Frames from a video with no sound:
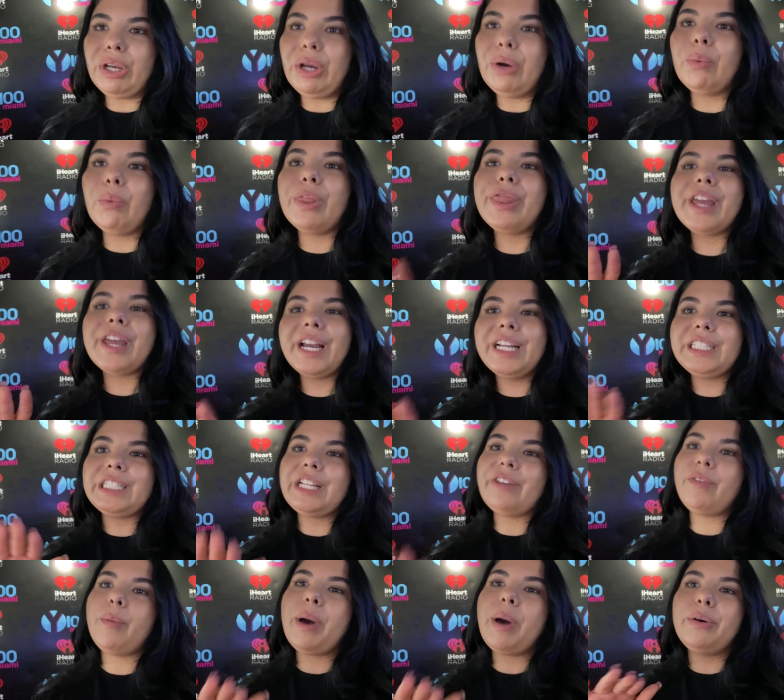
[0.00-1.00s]
One thing I
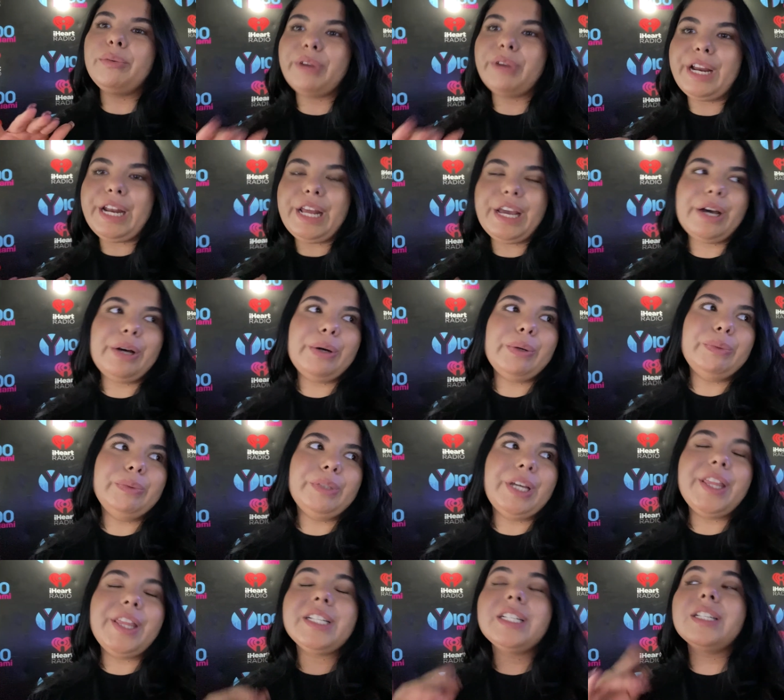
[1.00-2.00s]
love about radio,
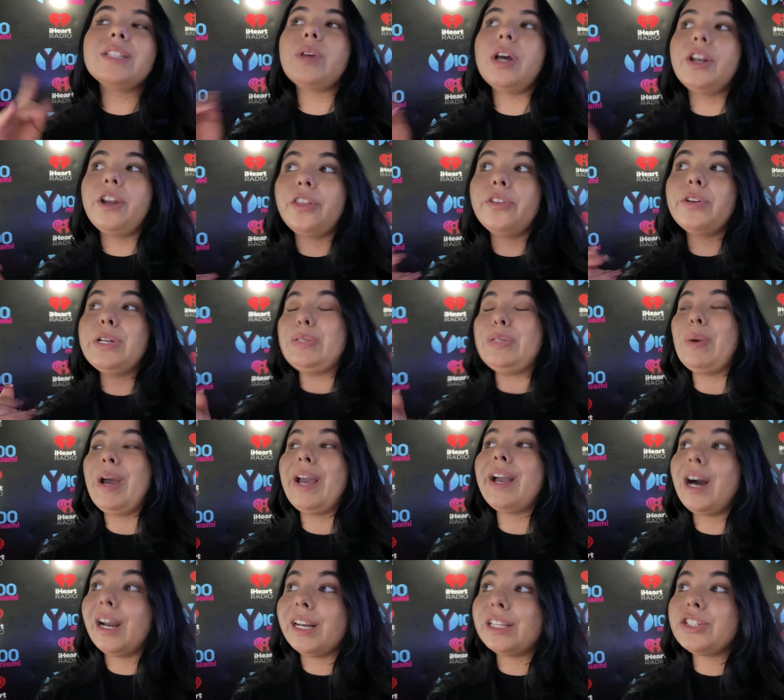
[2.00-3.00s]
and this is another reason why
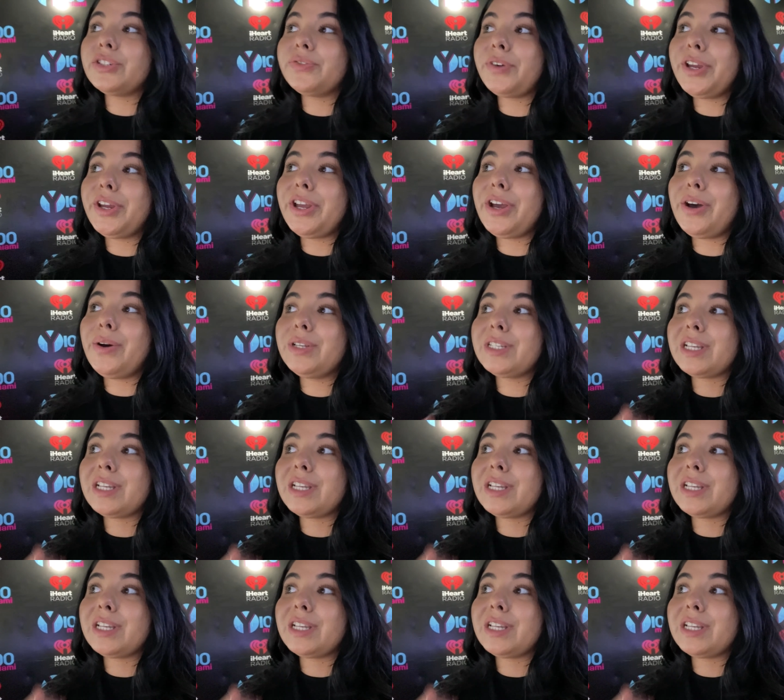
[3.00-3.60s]
I got into radio,